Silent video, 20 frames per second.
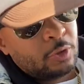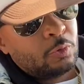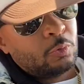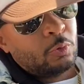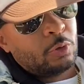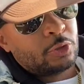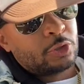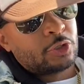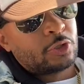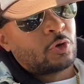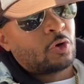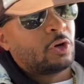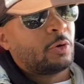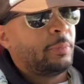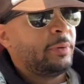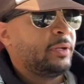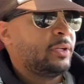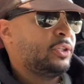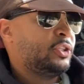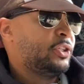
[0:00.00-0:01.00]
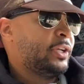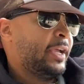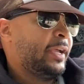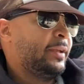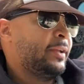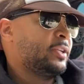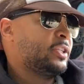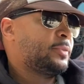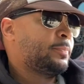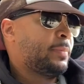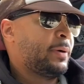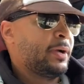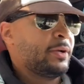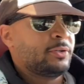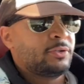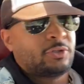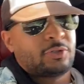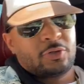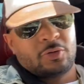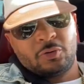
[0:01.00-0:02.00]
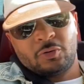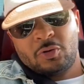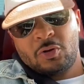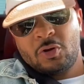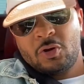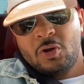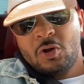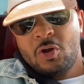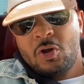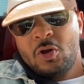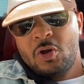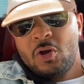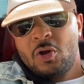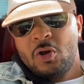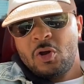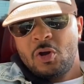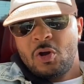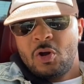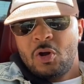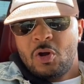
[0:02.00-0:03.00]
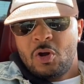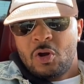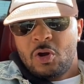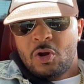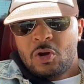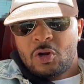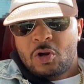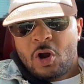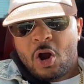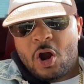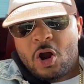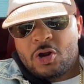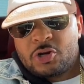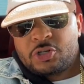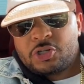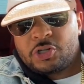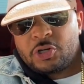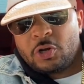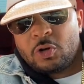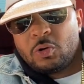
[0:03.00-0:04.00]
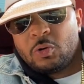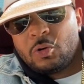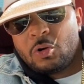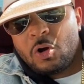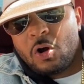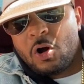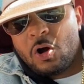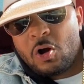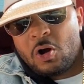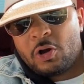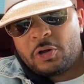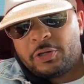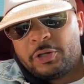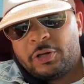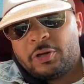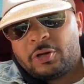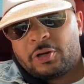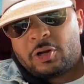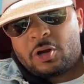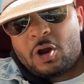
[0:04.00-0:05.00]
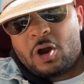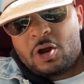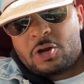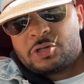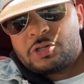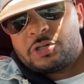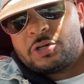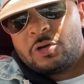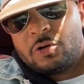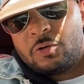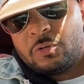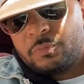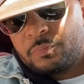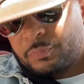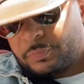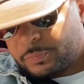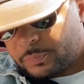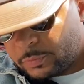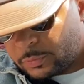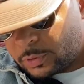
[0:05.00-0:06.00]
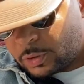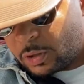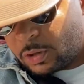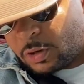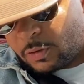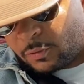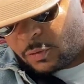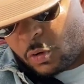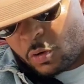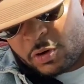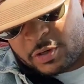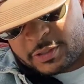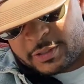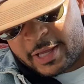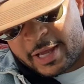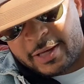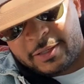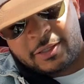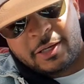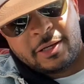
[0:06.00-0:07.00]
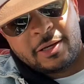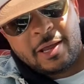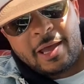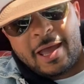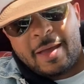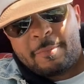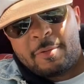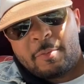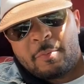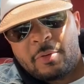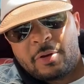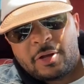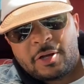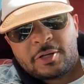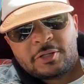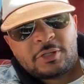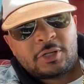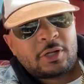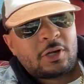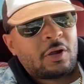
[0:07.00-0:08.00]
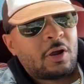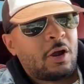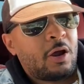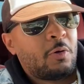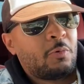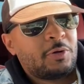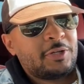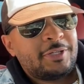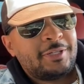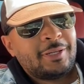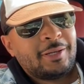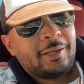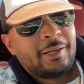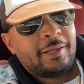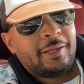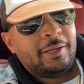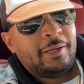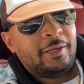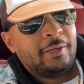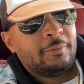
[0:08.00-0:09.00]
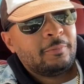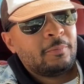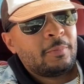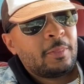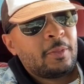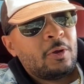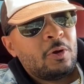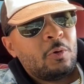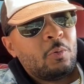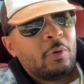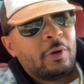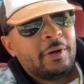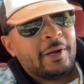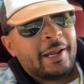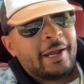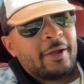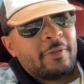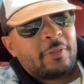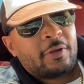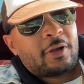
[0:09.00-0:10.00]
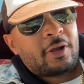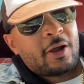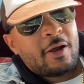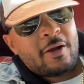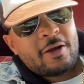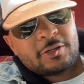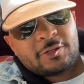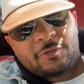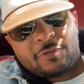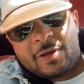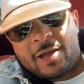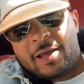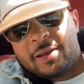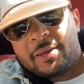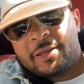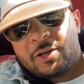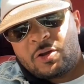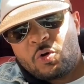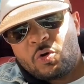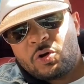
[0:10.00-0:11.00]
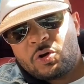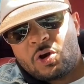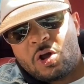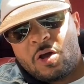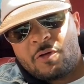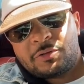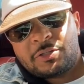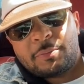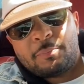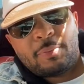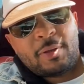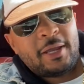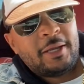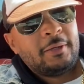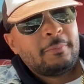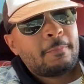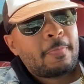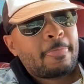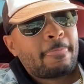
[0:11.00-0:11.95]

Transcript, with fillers: which is going to be a Jaded sponsored car show, all year car show. Of course, that didn't happen because the car was delayed. Well, now the car is finally going off to paint.